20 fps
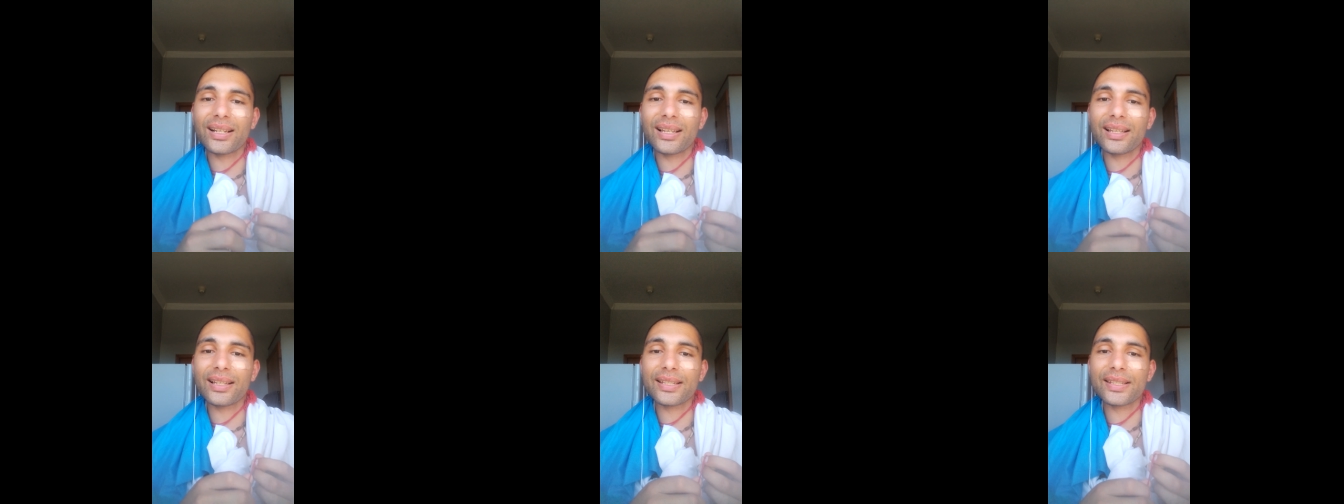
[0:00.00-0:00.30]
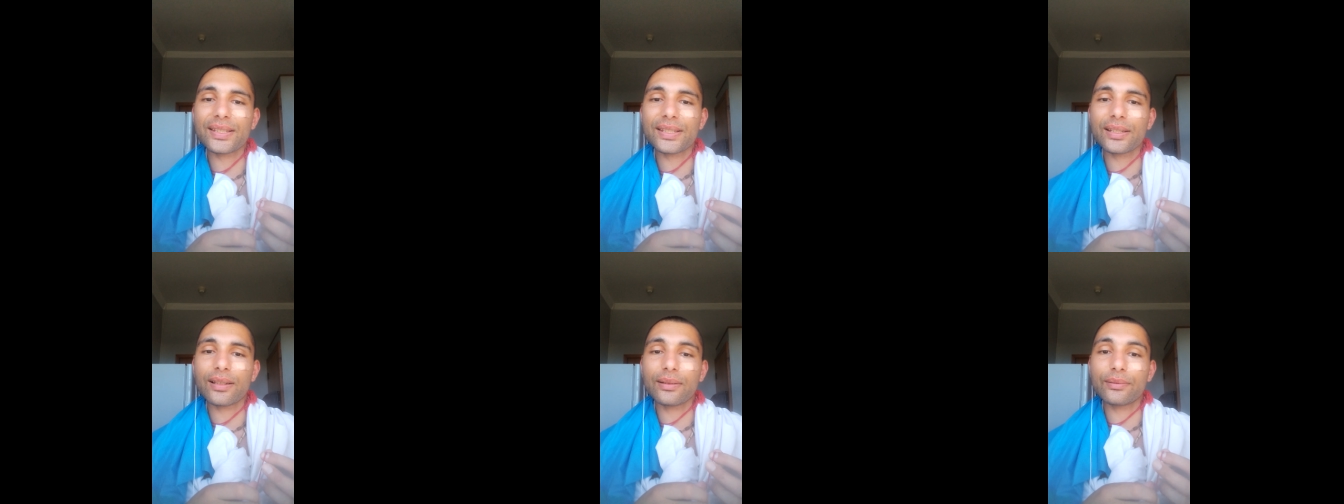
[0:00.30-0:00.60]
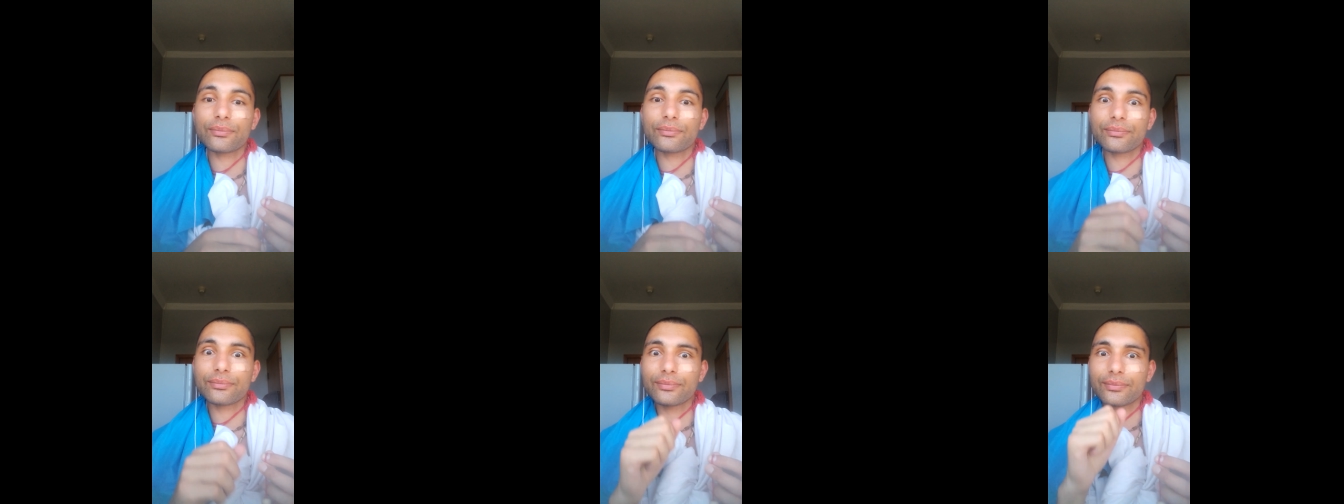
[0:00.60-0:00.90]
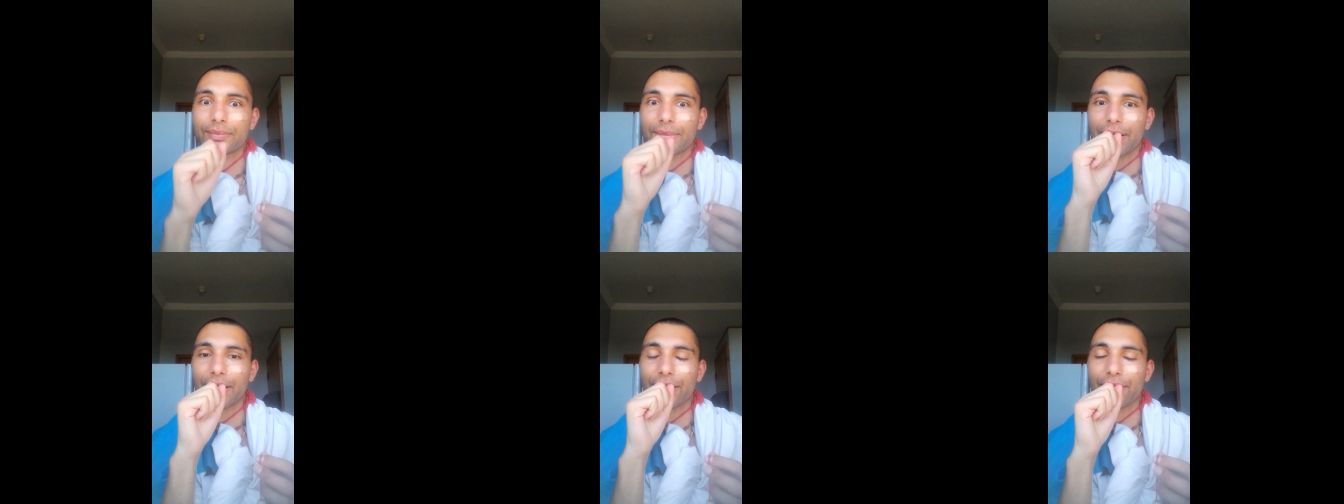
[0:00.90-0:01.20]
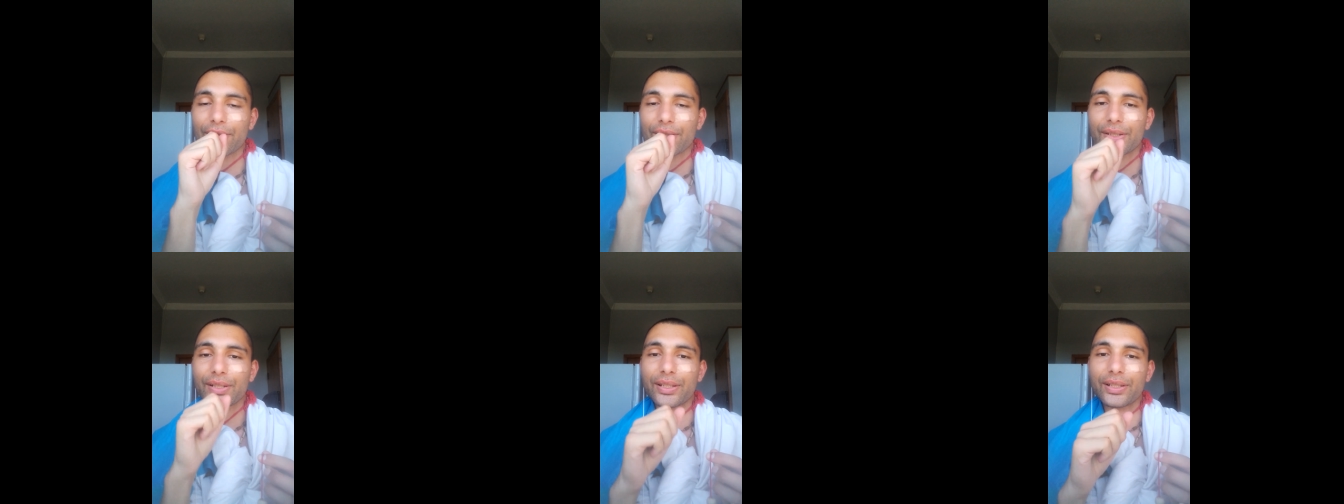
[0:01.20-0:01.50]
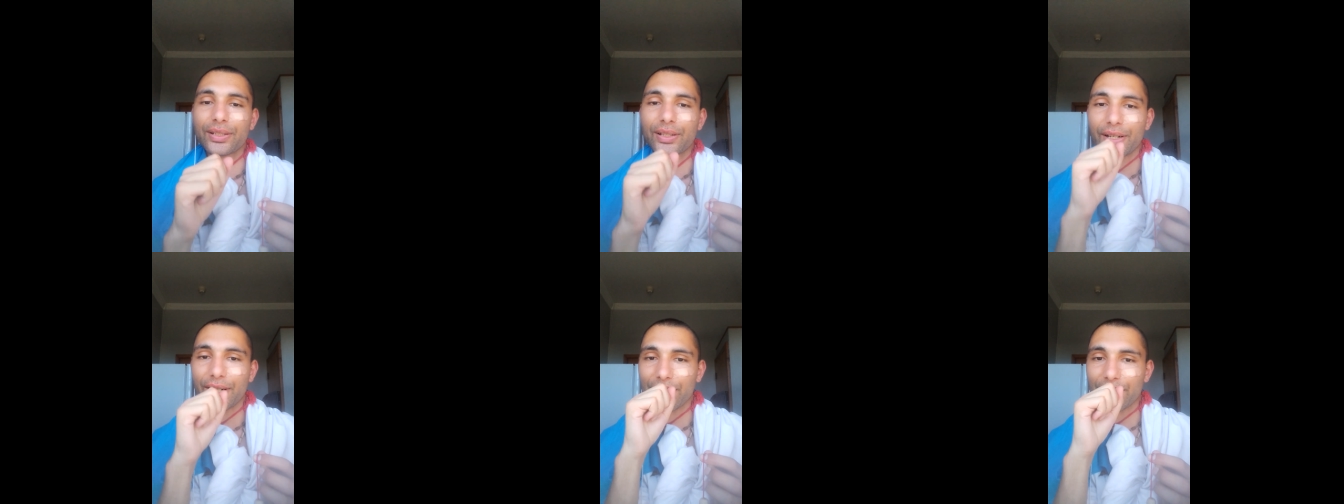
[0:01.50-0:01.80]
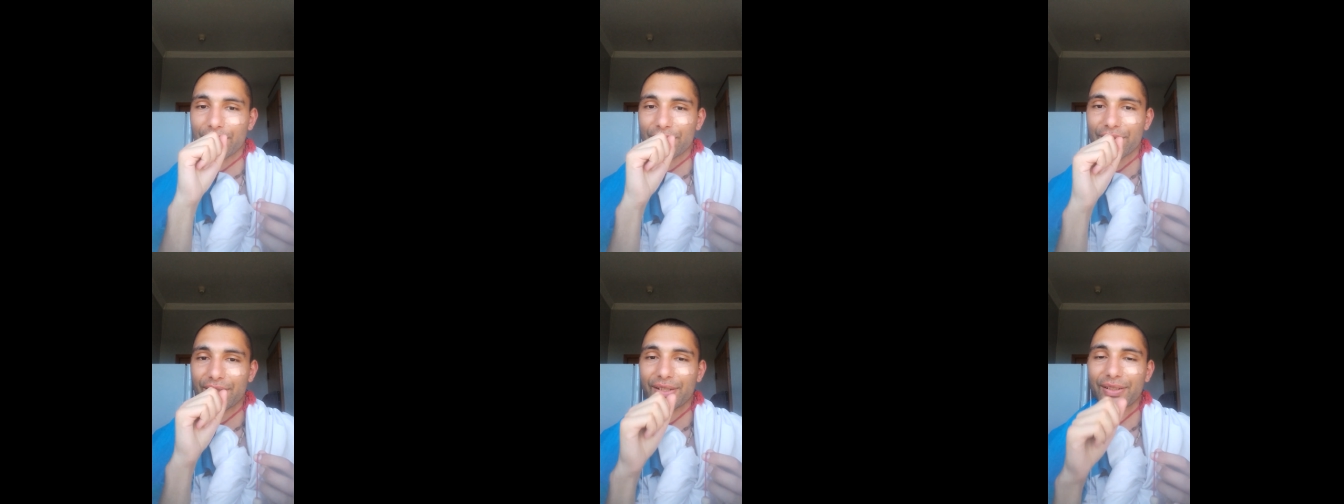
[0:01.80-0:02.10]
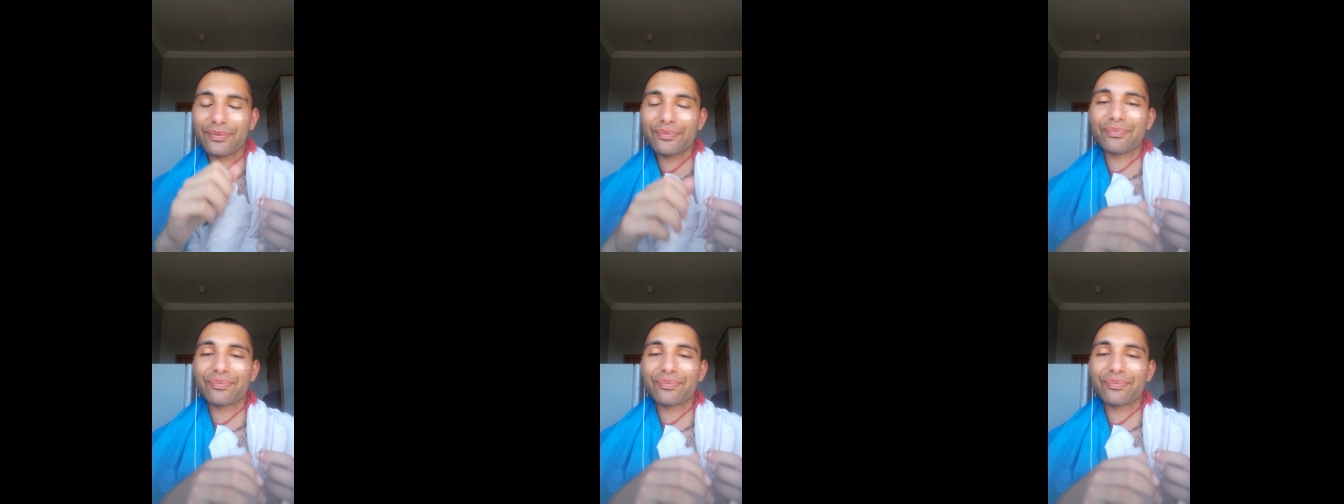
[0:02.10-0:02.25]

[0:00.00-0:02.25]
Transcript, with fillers: Hare Krishna, Hare Krishna.